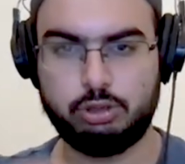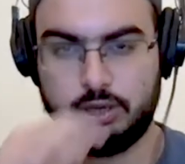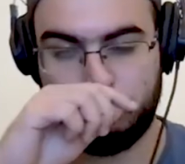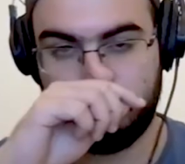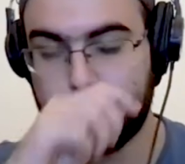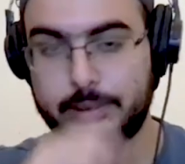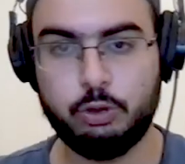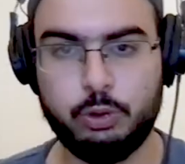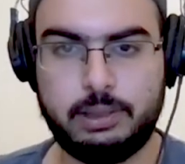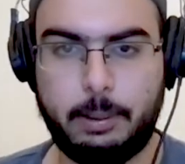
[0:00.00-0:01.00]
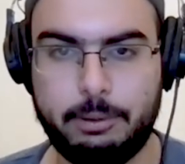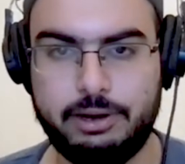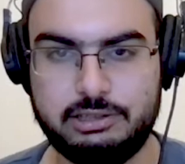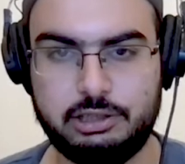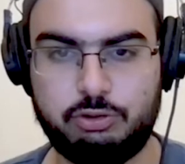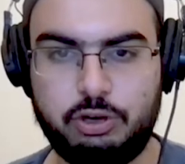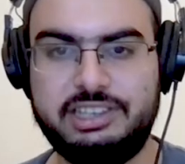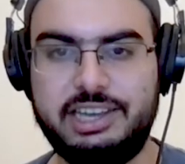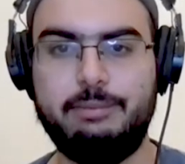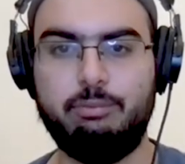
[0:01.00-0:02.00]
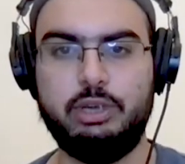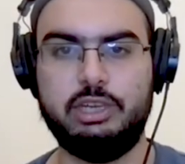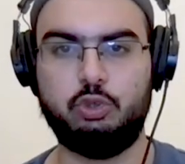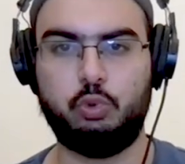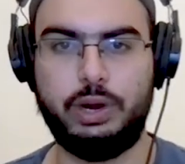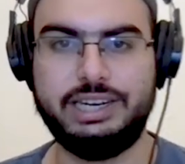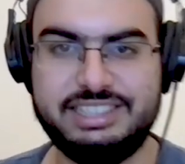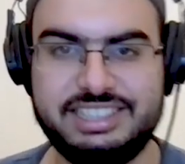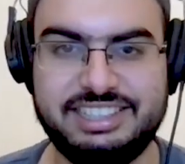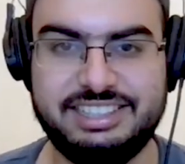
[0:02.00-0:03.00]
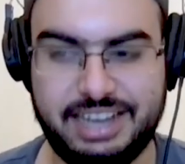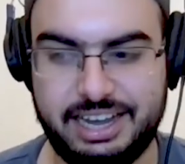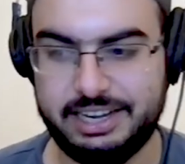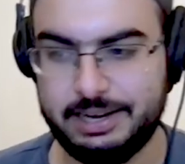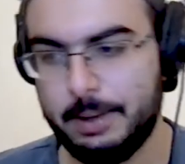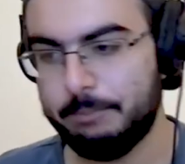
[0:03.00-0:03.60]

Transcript: Today we'll be doing the predictions for game week 29.